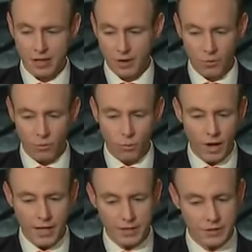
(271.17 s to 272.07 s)

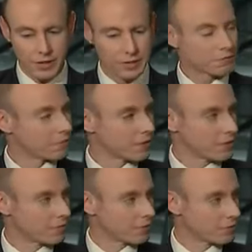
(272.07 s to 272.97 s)
Why did they
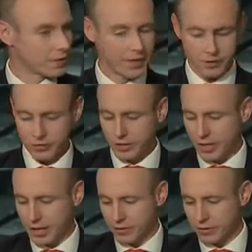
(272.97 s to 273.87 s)
defer it for 3 years and
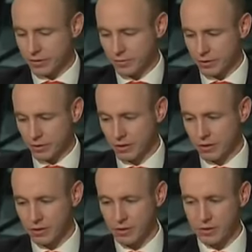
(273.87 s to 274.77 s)
allow
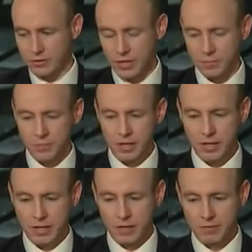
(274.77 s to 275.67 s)
the sum
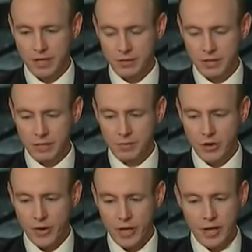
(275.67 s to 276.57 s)
of debt to keep
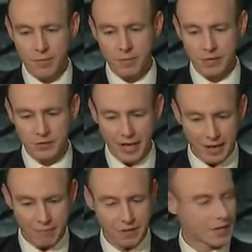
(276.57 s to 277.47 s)
growing? Because
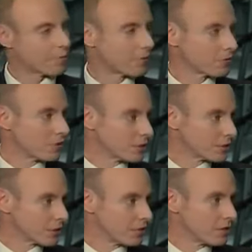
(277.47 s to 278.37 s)
if it had happened 3
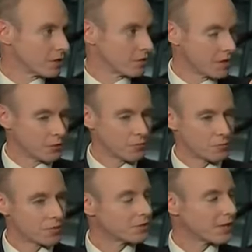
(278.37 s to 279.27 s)
years ago, the hit would
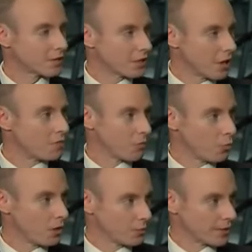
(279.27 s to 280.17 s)
have been taken
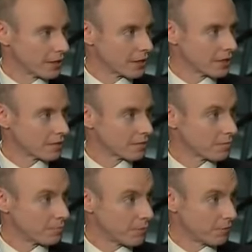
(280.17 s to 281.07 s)
overwhelmingly
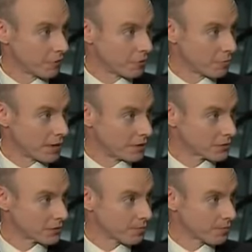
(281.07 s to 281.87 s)
by foreign banks.